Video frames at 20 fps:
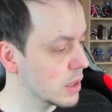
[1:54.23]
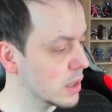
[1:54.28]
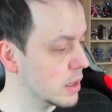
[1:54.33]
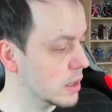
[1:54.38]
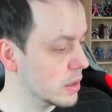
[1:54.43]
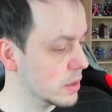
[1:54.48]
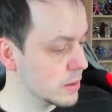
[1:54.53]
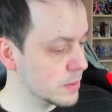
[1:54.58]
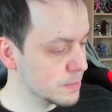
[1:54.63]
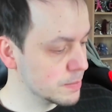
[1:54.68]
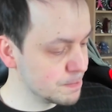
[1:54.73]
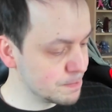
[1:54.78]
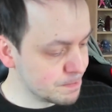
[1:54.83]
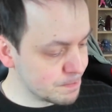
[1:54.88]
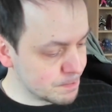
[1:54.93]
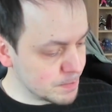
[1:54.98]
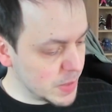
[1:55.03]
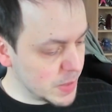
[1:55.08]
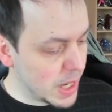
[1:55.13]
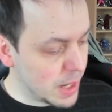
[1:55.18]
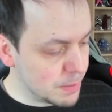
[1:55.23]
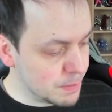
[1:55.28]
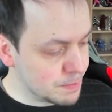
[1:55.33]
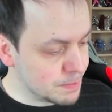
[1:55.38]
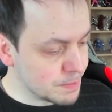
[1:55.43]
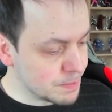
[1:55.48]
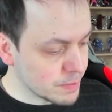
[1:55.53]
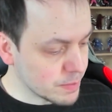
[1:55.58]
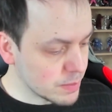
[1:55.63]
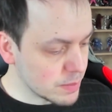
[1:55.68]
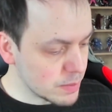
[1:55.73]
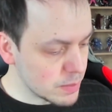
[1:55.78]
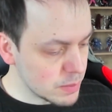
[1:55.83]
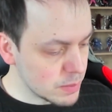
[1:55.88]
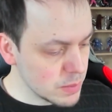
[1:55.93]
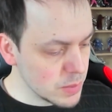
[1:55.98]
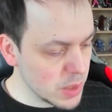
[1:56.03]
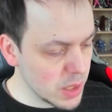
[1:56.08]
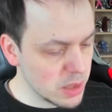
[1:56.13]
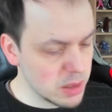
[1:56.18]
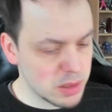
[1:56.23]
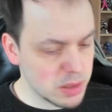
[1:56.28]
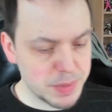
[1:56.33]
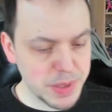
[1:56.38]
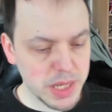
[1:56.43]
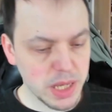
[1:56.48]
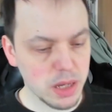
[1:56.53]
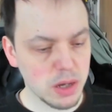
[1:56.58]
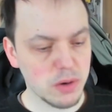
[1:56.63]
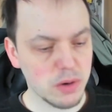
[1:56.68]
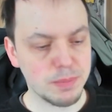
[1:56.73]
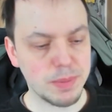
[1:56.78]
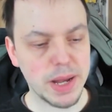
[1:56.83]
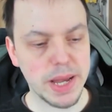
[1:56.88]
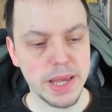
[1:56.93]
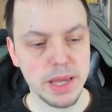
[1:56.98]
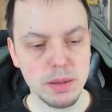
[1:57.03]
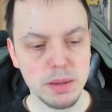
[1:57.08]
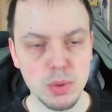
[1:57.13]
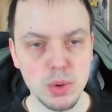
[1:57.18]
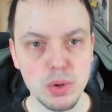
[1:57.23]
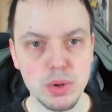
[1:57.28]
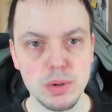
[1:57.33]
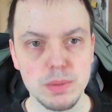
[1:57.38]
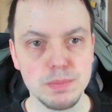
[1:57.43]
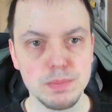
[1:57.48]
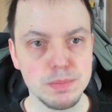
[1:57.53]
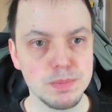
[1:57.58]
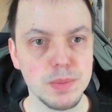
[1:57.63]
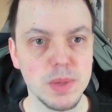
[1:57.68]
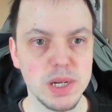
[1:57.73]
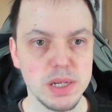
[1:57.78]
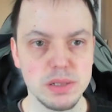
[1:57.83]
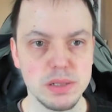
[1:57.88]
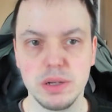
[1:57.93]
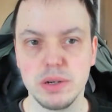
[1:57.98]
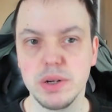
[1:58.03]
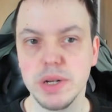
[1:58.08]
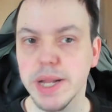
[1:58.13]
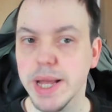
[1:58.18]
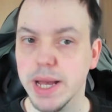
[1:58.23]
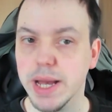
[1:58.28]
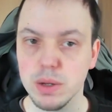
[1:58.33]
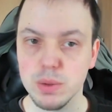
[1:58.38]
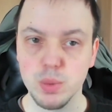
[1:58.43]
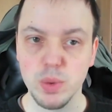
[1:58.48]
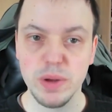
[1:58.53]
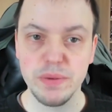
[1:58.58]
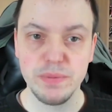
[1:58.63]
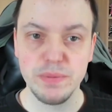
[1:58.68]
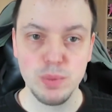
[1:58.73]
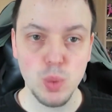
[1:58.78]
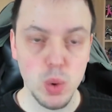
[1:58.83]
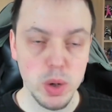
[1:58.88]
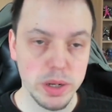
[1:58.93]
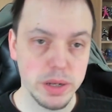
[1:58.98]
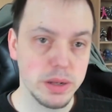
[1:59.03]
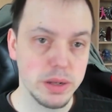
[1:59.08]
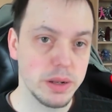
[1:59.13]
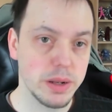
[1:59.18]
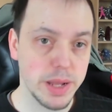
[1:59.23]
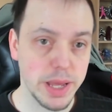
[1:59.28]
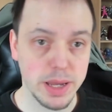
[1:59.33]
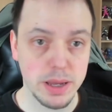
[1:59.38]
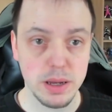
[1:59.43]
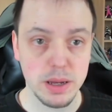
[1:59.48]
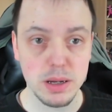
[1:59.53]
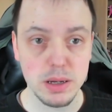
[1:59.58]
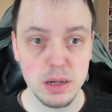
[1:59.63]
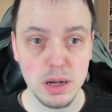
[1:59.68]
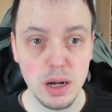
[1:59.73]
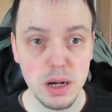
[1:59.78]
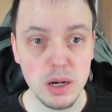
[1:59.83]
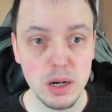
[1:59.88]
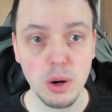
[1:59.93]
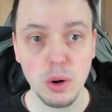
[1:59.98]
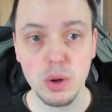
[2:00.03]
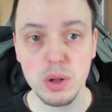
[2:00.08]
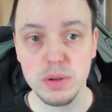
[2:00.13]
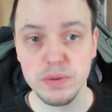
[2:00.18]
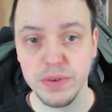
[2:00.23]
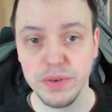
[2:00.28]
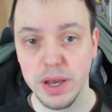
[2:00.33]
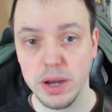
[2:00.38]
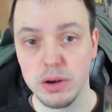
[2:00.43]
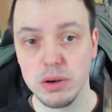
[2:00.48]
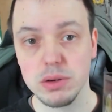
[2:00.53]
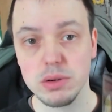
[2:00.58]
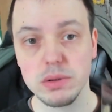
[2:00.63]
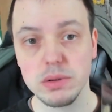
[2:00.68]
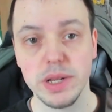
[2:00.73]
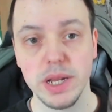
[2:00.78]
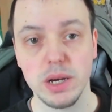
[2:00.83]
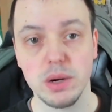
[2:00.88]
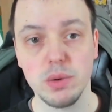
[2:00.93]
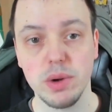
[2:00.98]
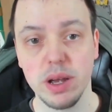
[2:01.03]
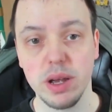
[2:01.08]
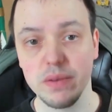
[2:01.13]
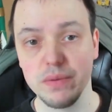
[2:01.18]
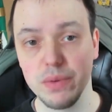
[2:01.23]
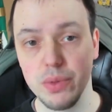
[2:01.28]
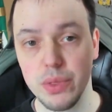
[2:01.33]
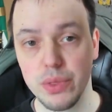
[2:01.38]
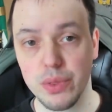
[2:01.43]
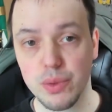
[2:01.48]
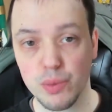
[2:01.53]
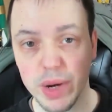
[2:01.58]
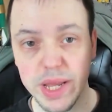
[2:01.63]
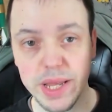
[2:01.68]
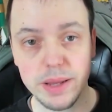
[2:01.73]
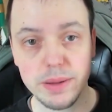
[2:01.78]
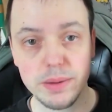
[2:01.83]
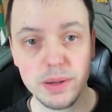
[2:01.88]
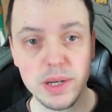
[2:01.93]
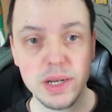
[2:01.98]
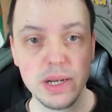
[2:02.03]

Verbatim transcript: Um, yeah, Speaking of buying more, I started out with one NECA gargoyle figure. Now I have three.